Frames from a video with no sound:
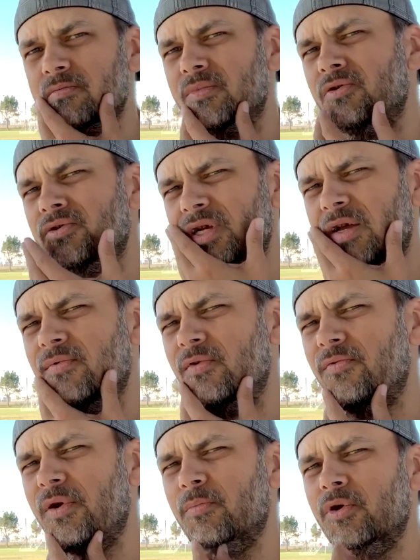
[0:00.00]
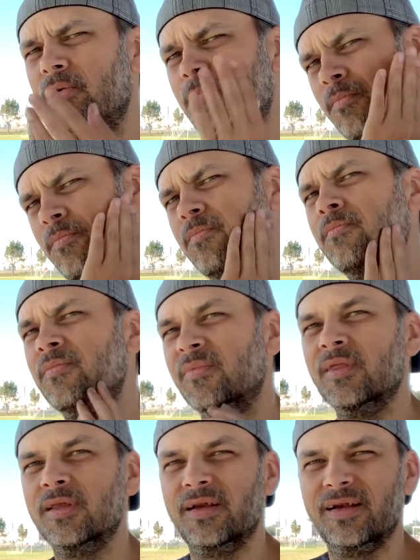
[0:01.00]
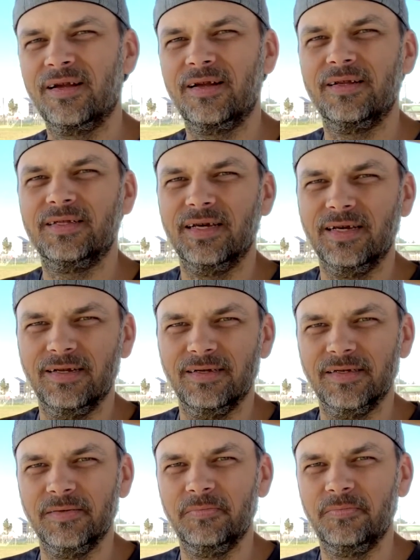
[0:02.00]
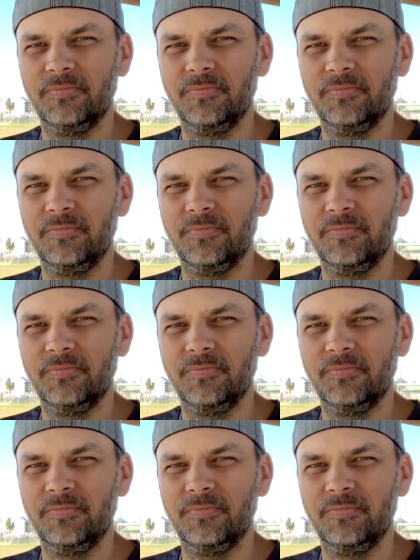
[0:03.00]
No shave November, and take it easy.